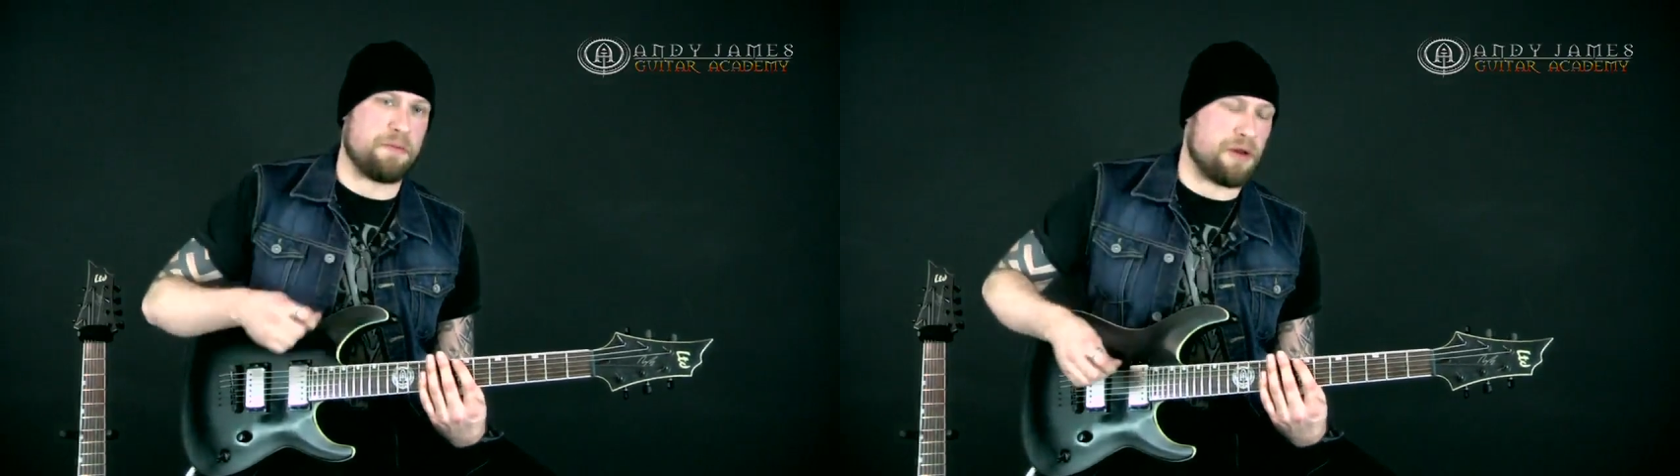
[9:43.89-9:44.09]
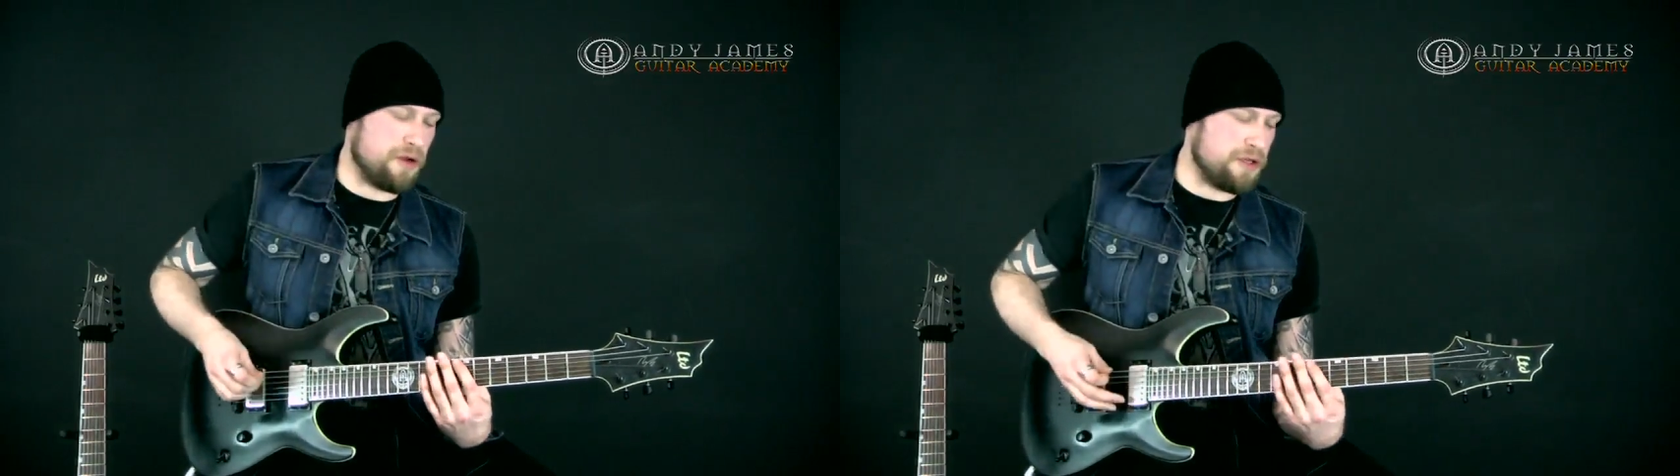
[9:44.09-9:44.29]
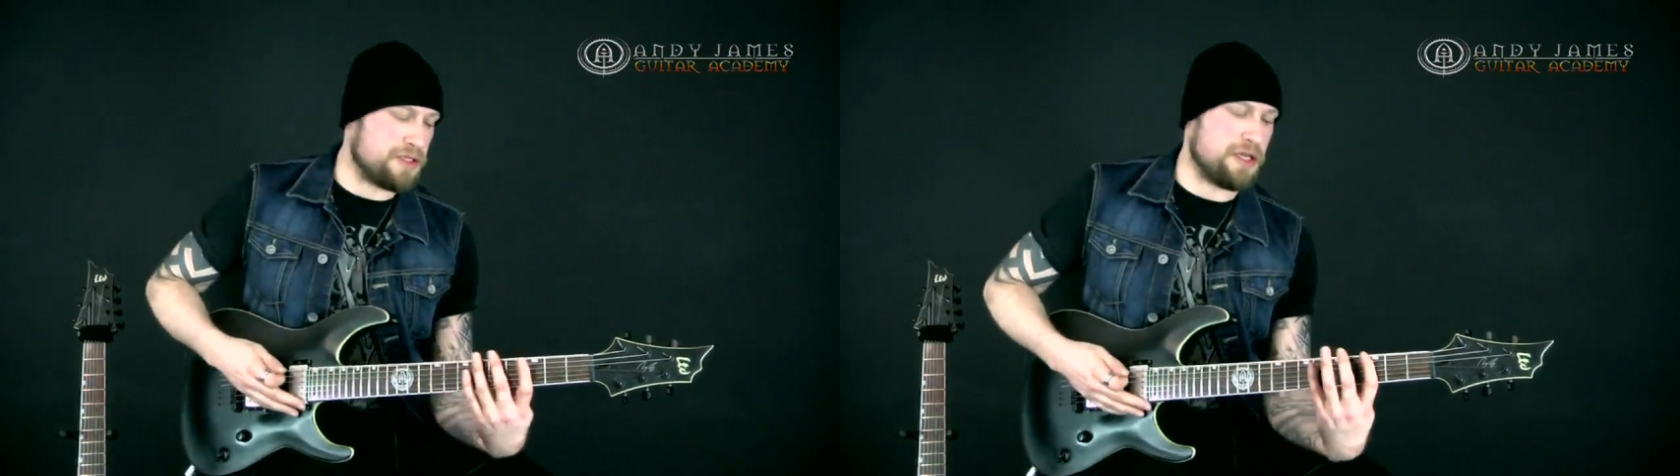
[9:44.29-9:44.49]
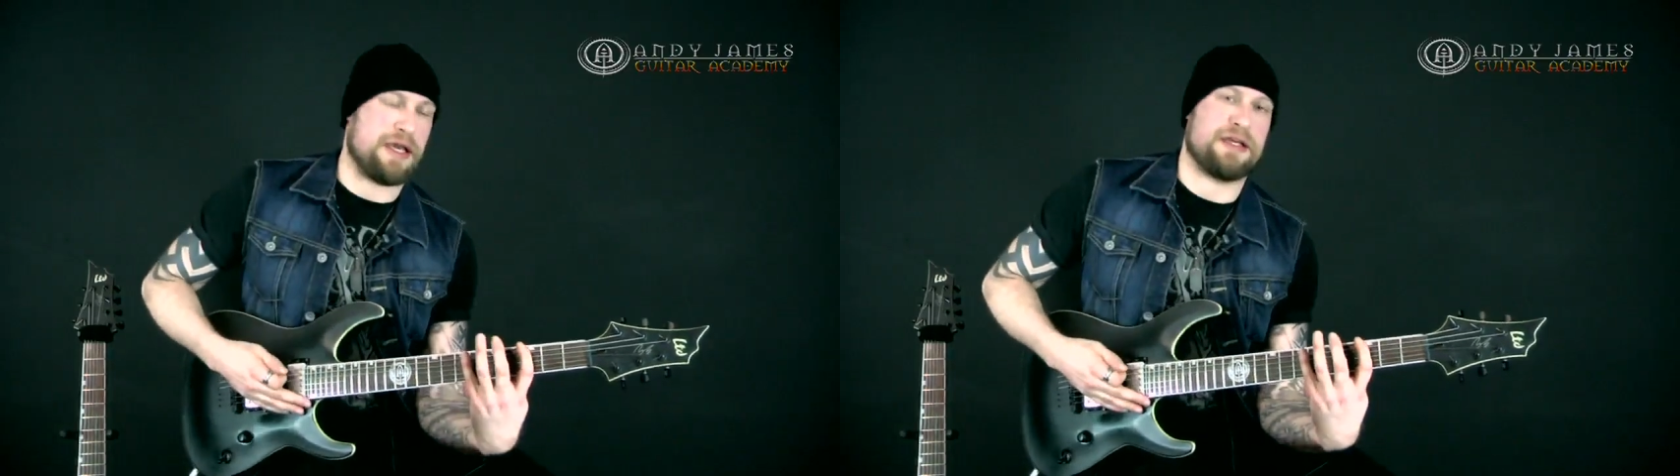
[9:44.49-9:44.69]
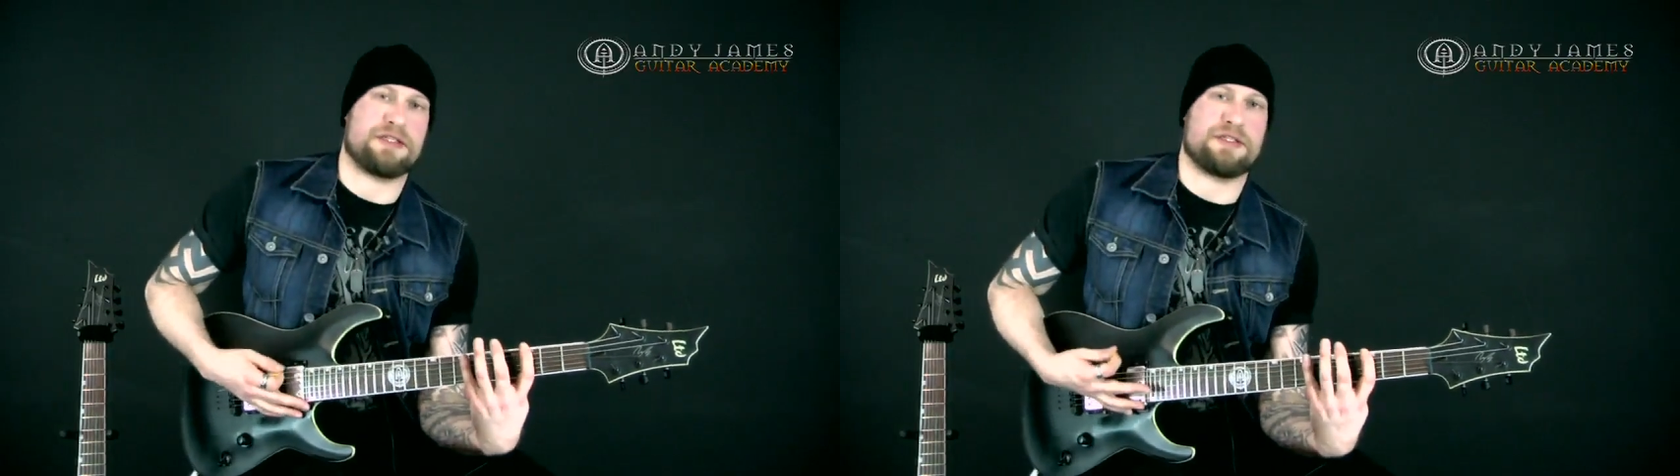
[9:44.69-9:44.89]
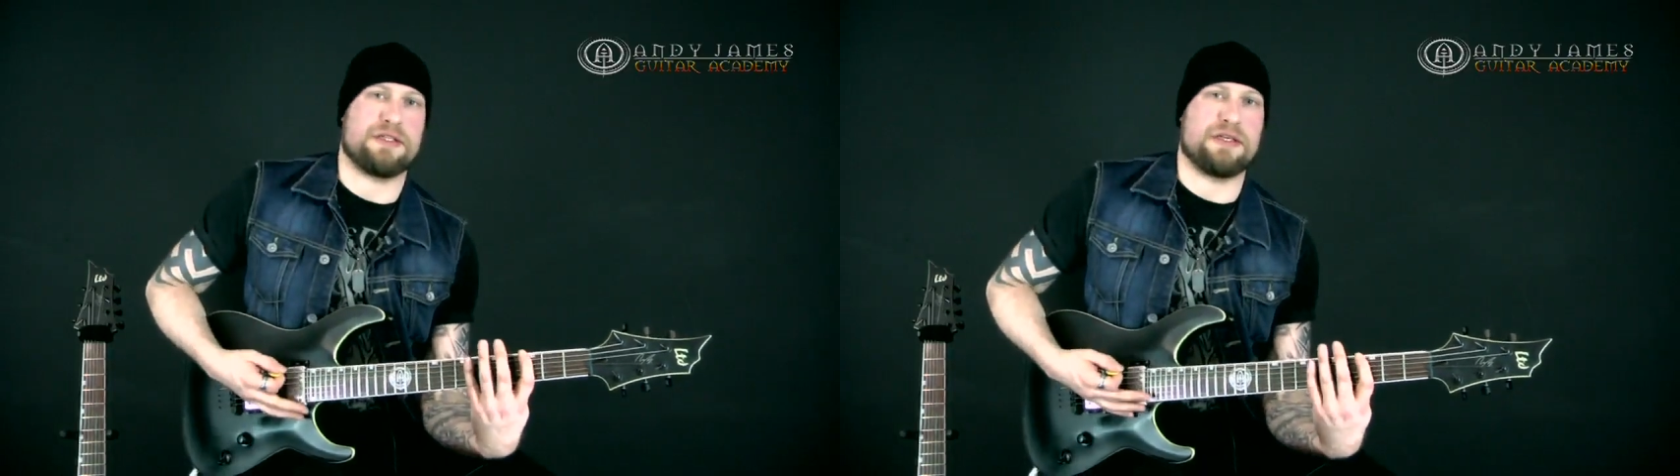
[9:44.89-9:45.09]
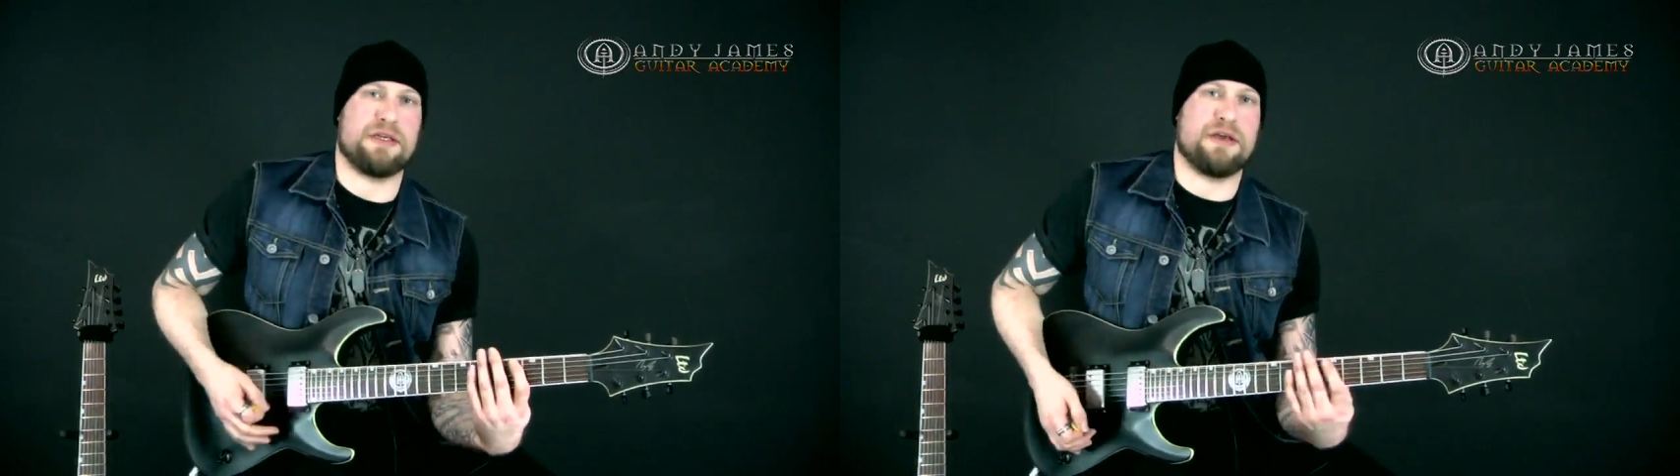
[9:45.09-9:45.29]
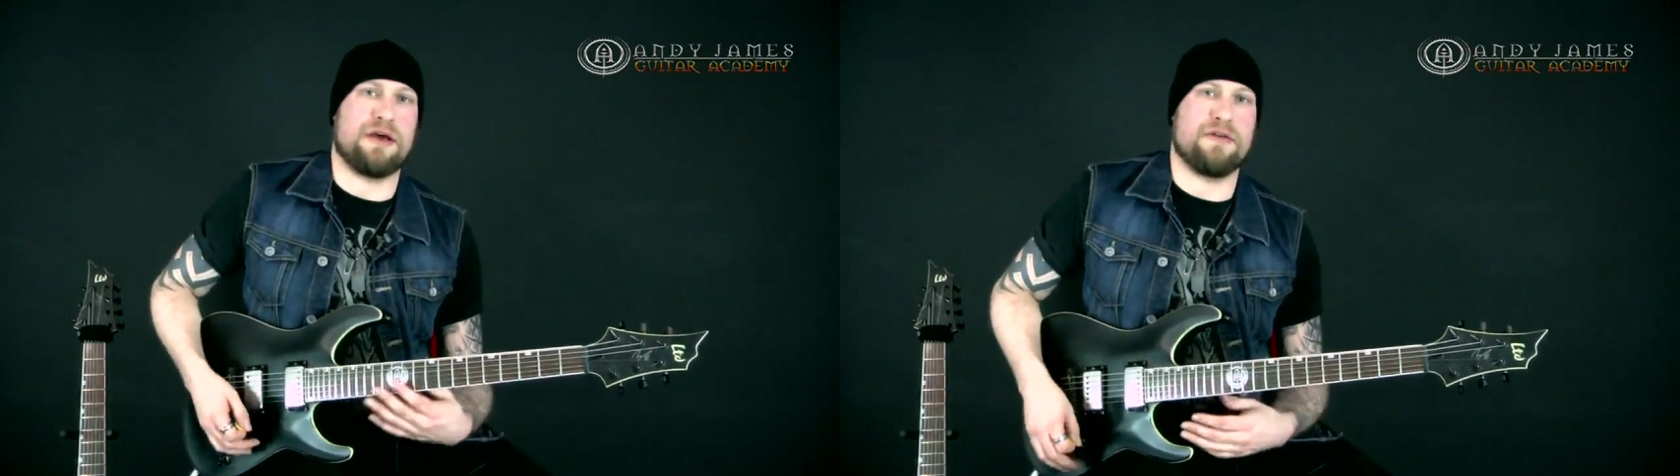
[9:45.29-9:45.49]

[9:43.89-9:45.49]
applies as to the